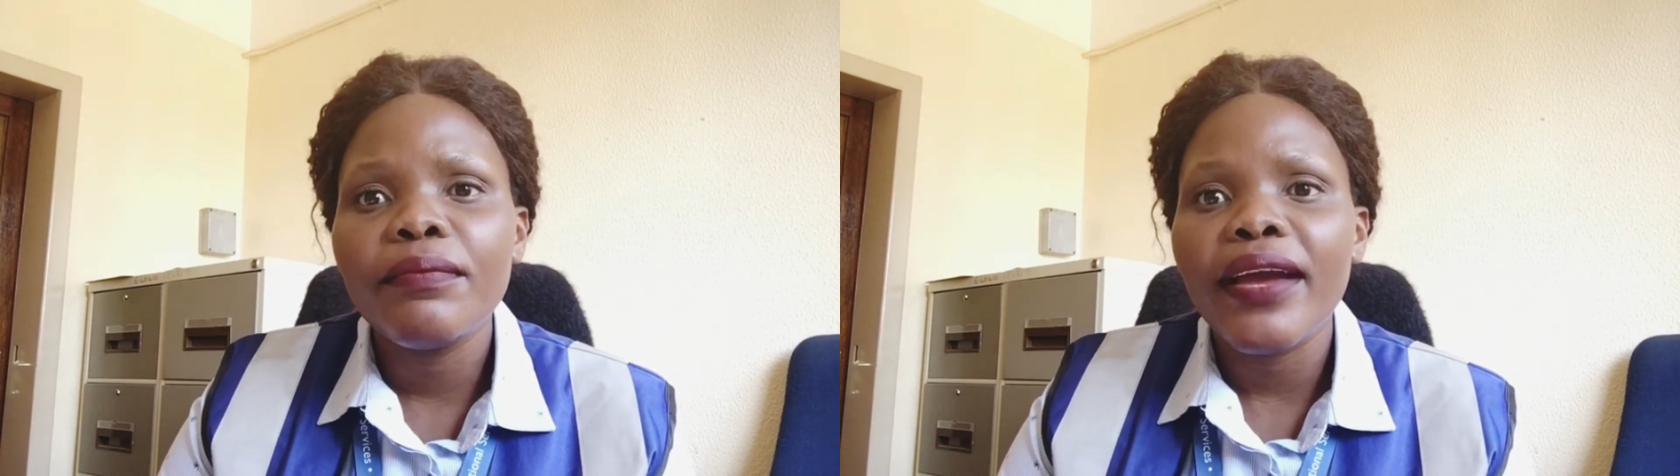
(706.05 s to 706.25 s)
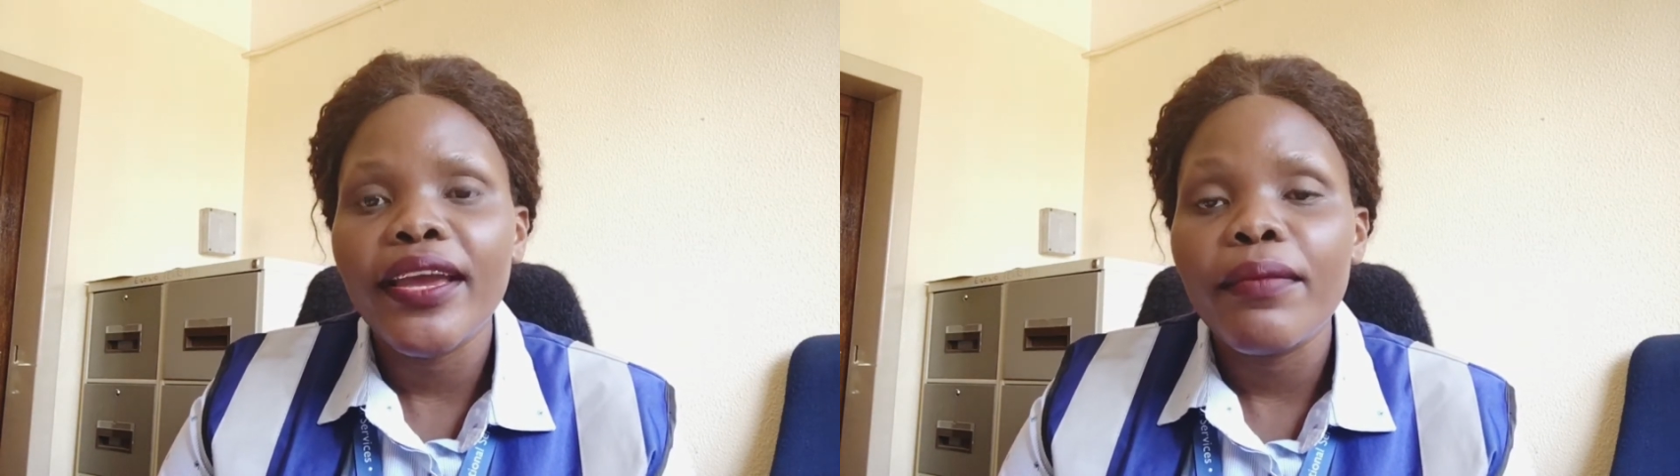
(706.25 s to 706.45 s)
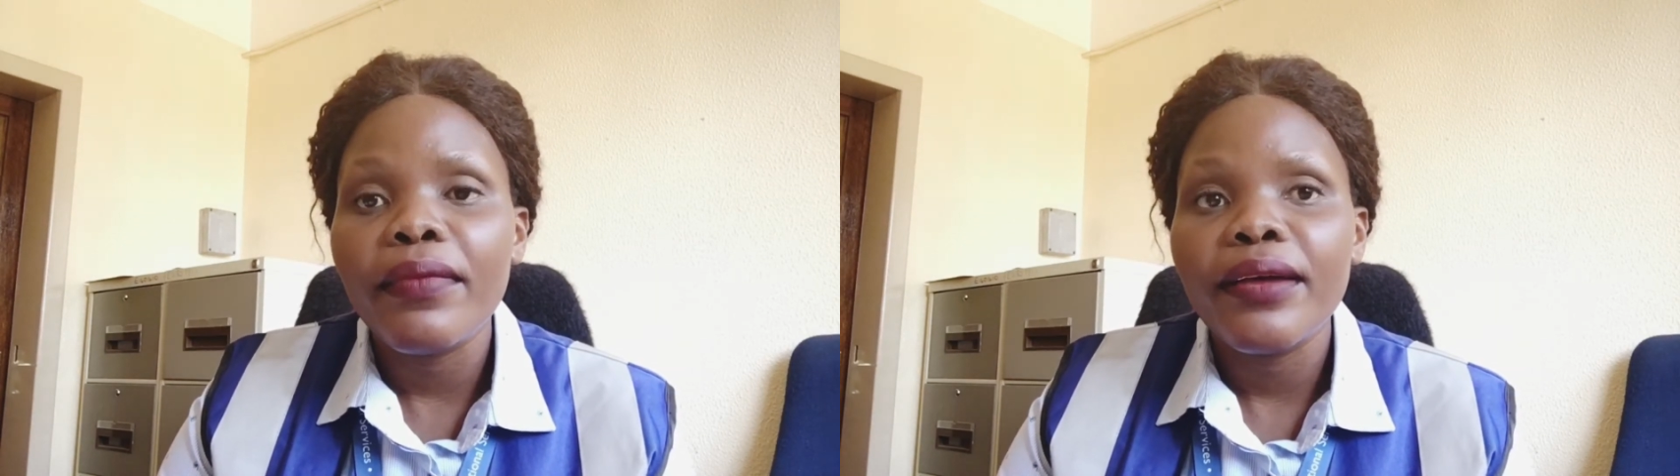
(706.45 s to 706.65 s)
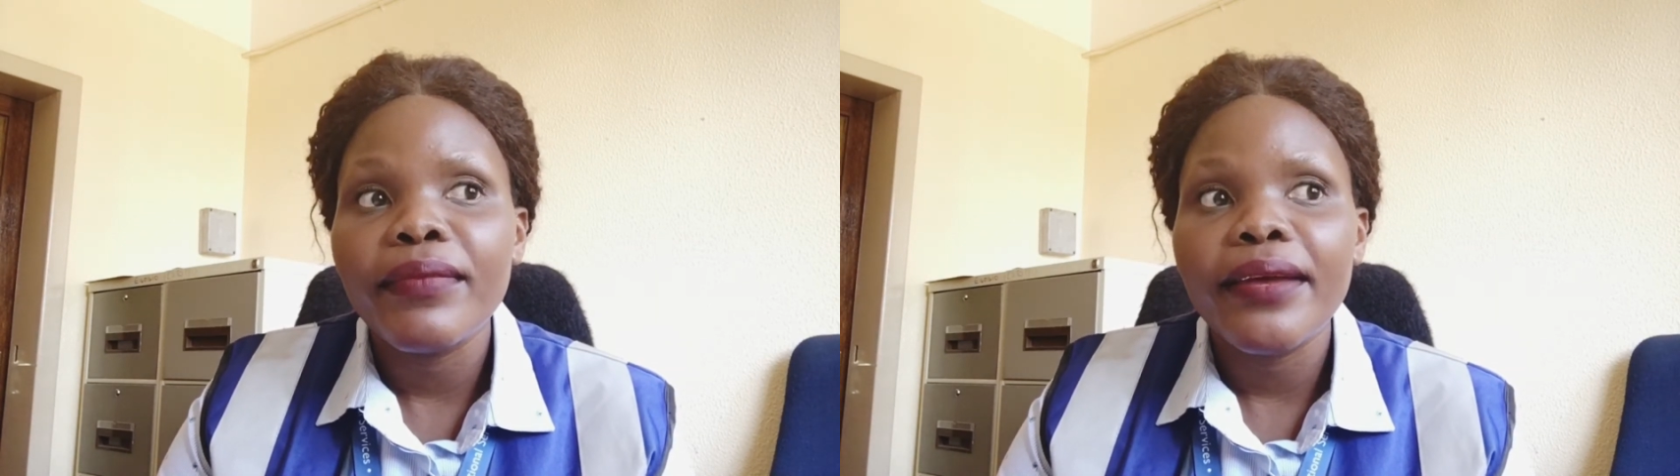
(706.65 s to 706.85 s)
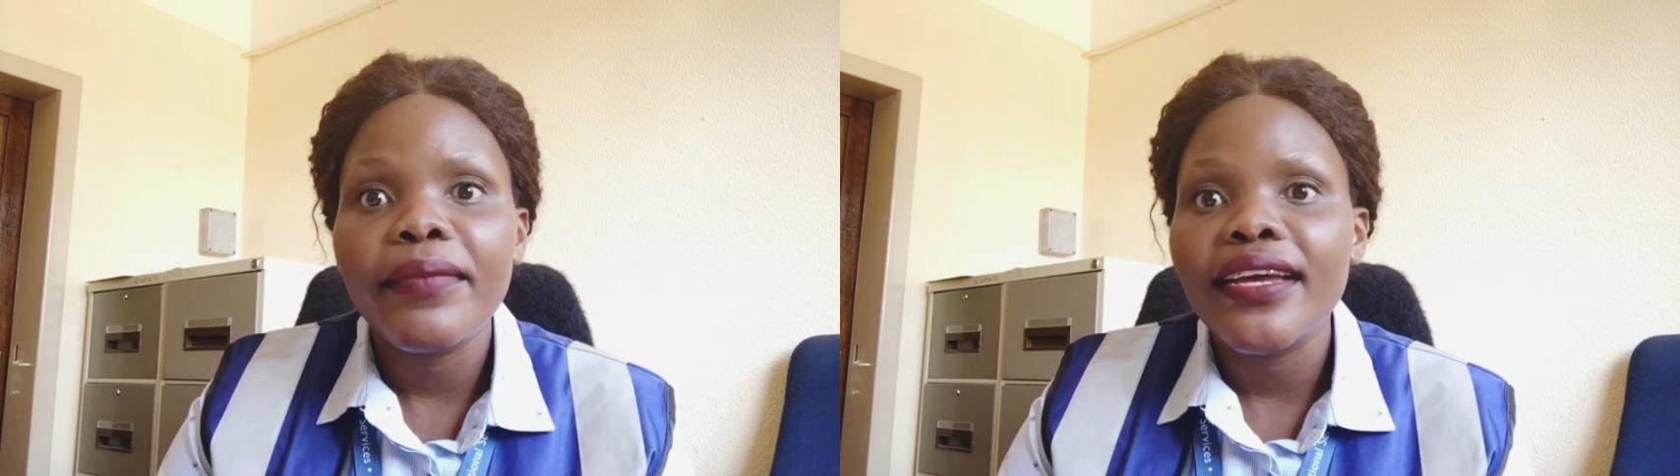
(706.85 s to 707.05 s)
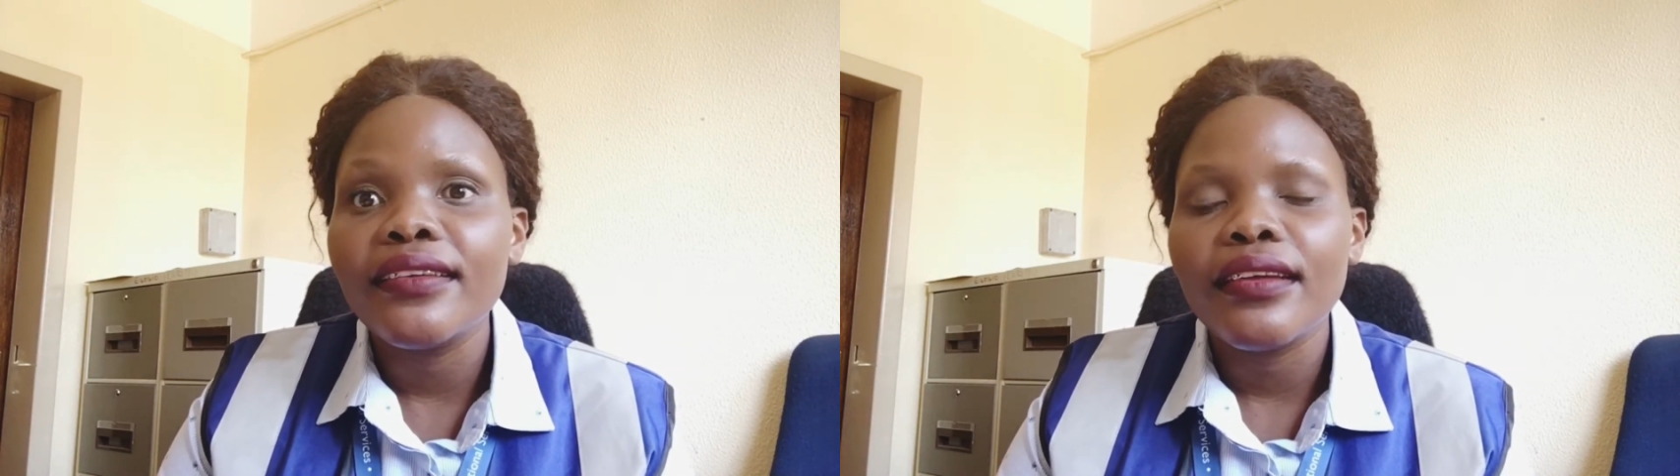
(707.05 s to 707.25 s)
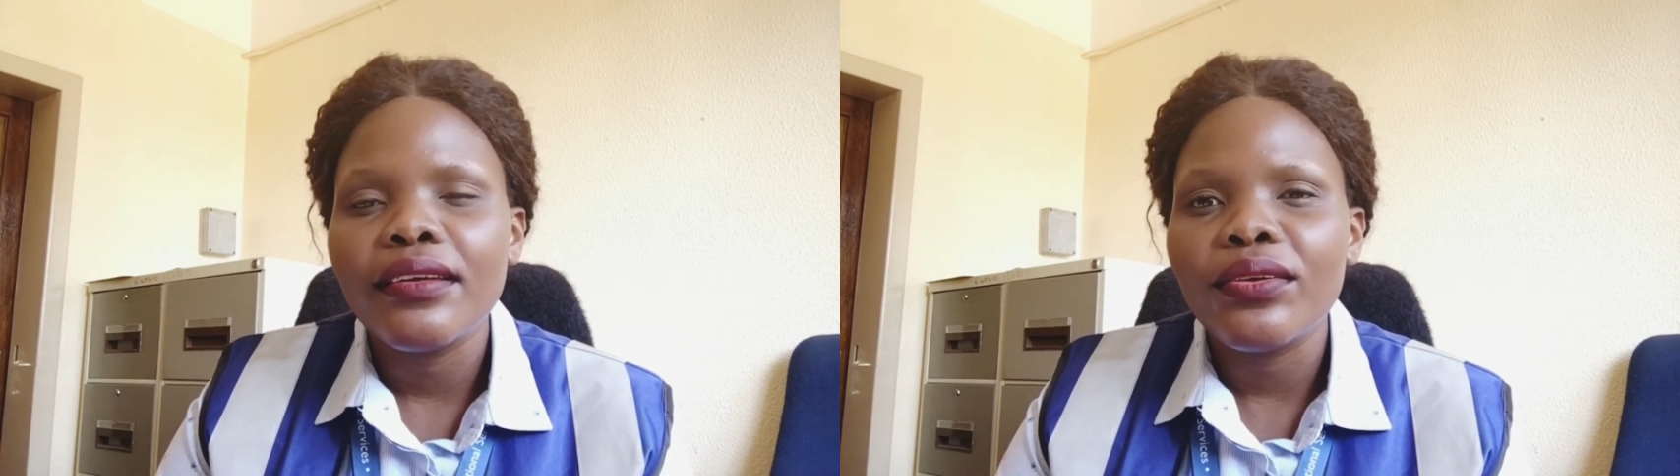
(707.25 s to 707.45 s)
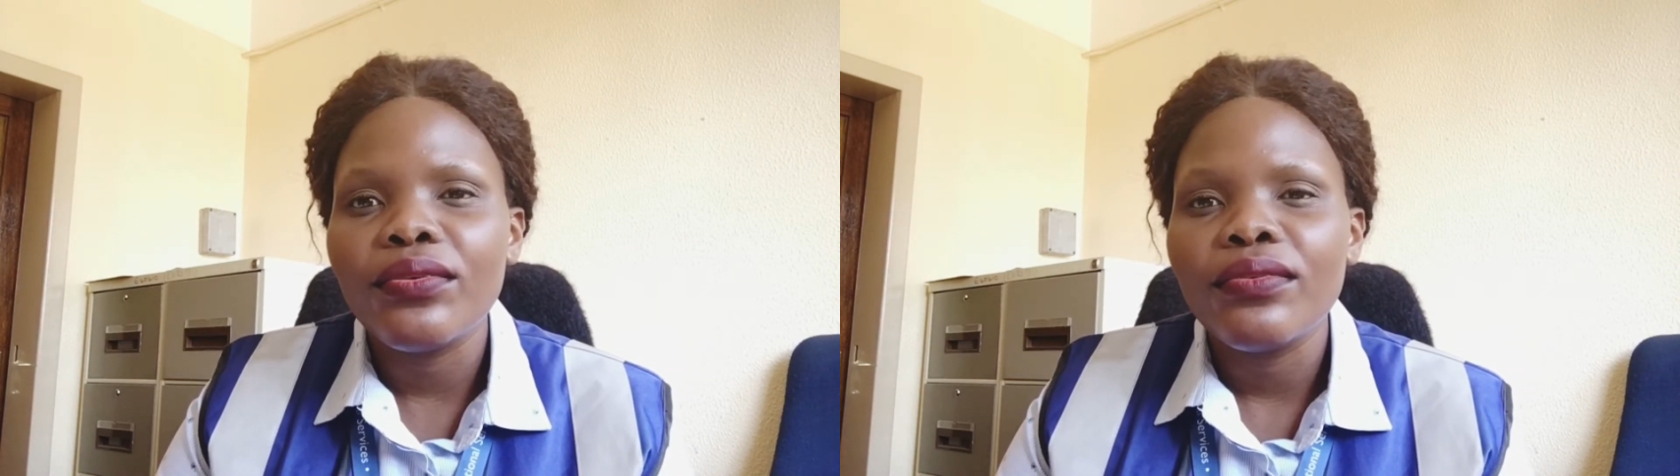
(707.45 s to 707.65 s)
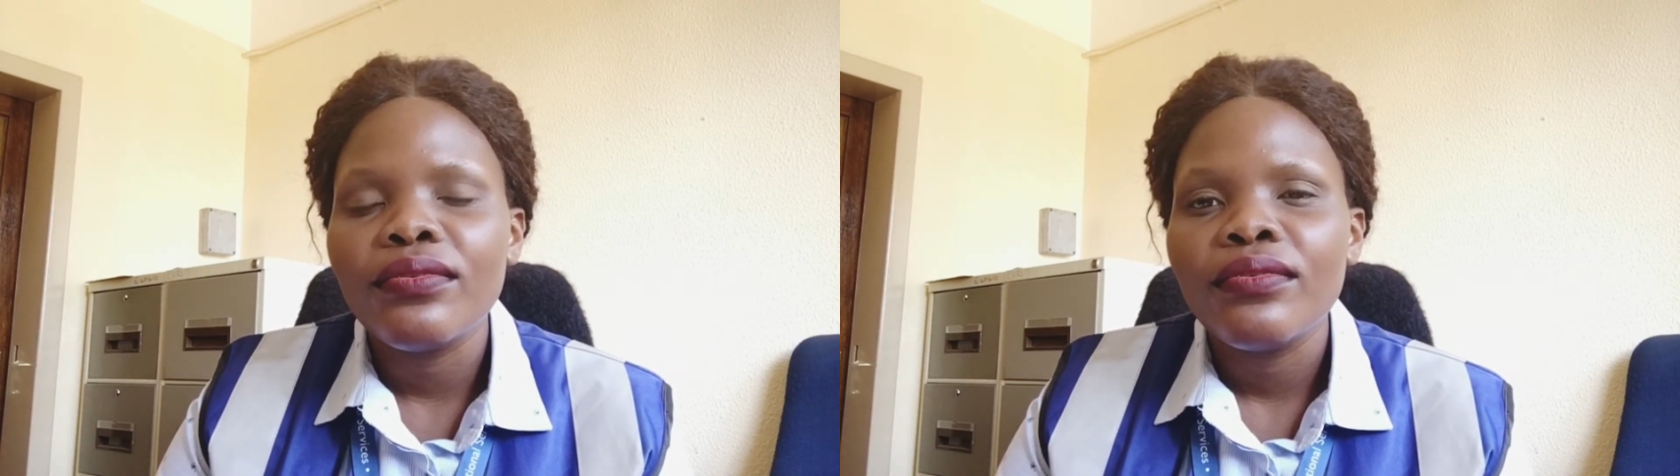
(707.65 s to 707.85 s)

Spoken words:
my I don't know